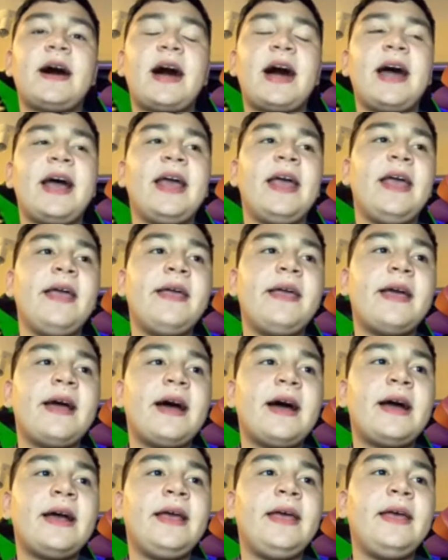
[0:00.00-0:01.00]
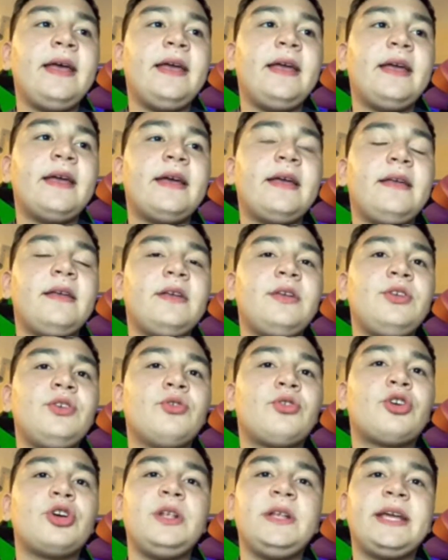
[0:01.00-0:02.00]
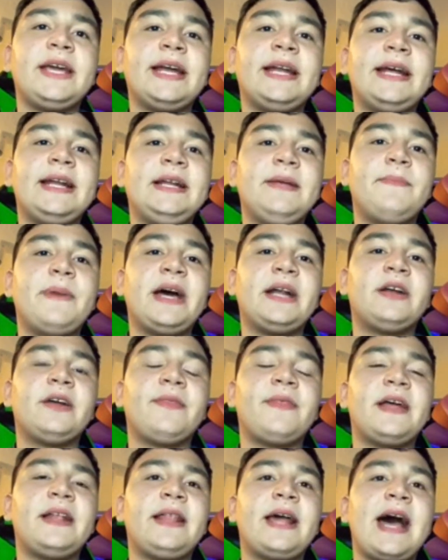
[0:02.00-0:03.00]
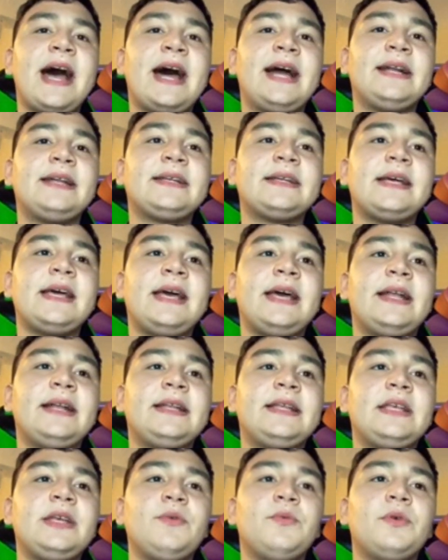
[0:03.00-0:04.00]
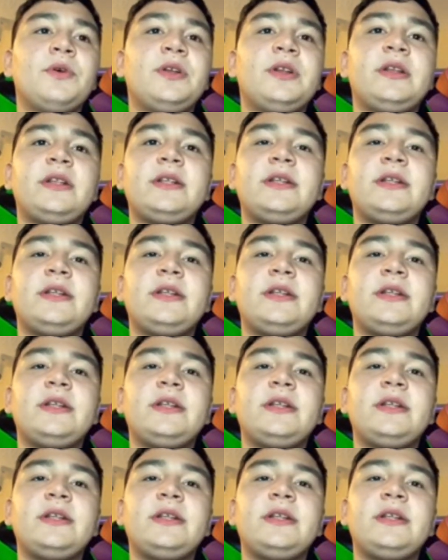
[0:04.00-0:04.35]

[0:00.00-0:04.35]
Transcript: I you couldn't get any better than that, and it would